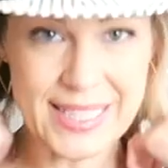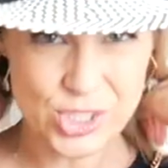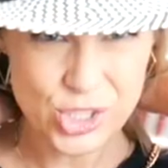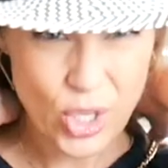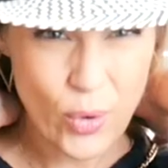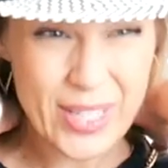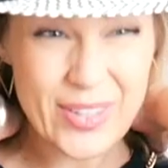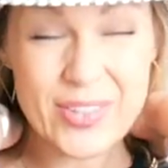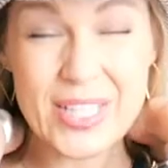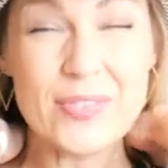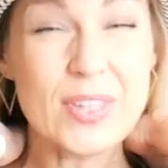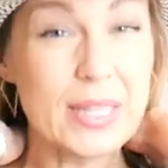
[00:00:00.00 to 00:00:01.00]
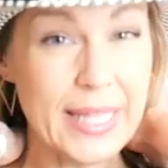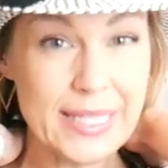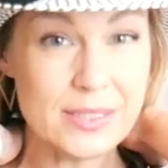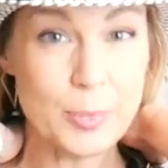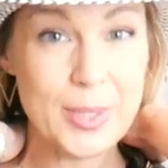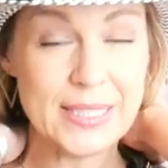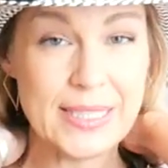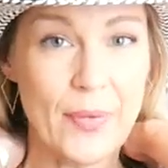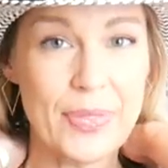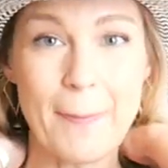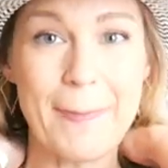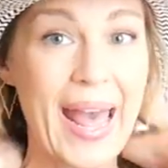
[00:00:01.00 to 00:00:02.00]
And so even if the lace peeked
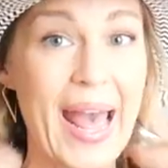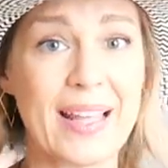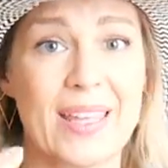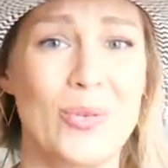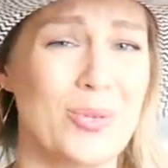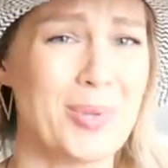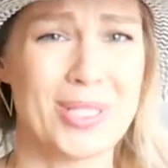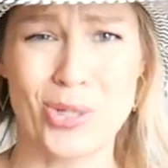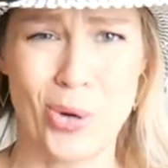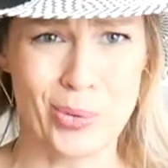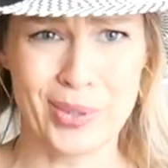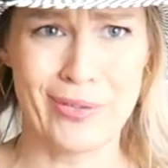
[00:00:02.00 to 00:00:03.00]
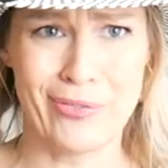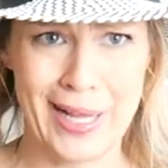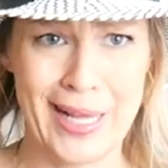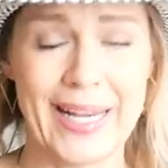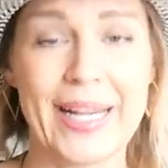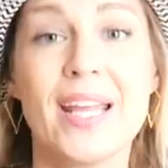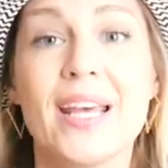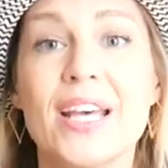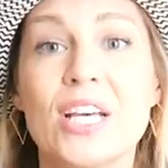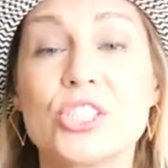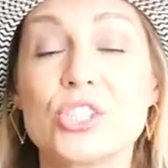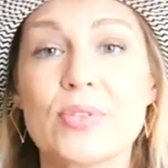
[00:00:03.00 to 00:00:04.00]
out the back, it would be totally fine.
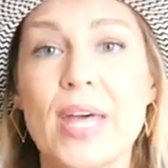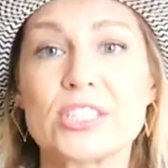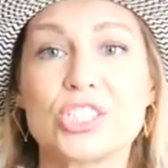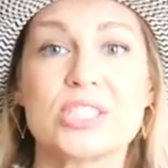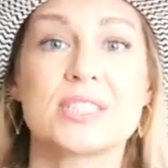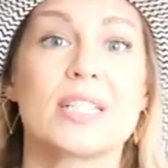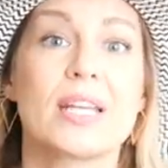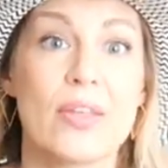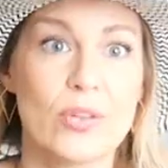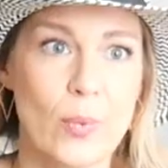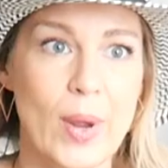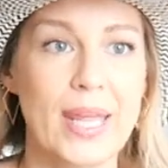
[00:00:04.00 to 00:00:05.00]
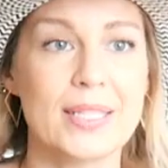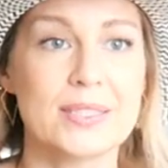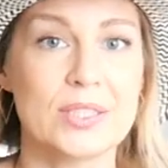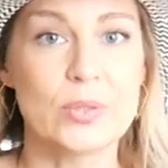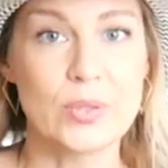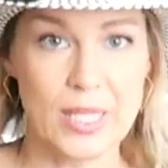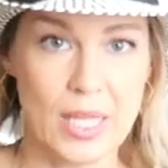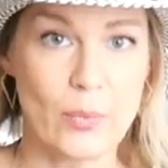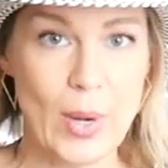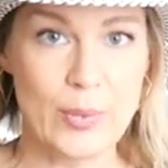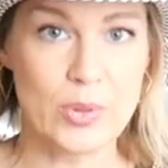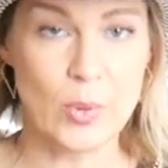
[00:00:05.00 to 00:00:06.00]
So that's just another way to get
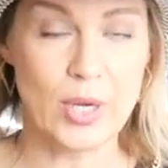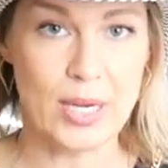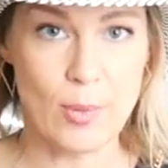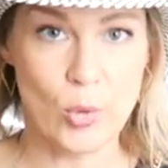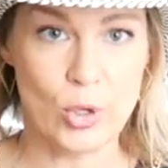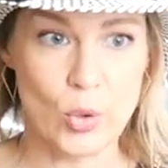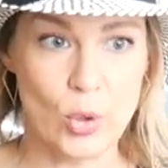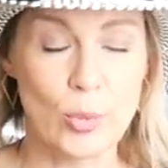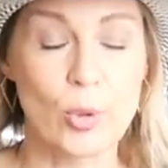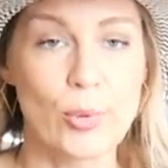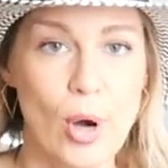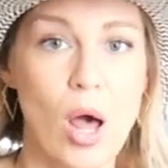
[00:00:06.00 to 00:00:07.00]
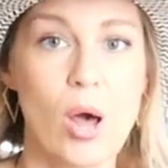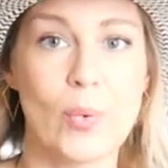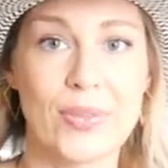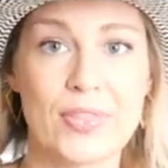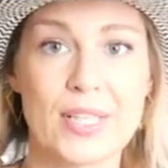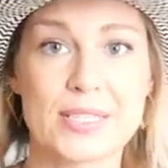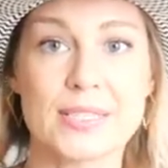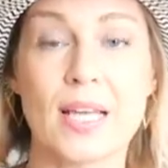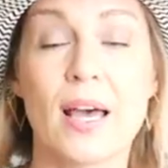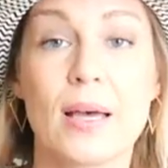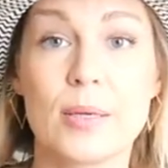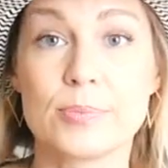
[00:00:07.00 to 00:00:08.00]
away with wearing a more normal bra with this
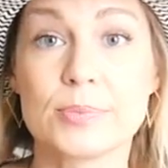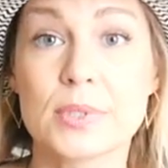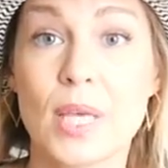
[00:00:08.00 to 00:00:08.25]
um,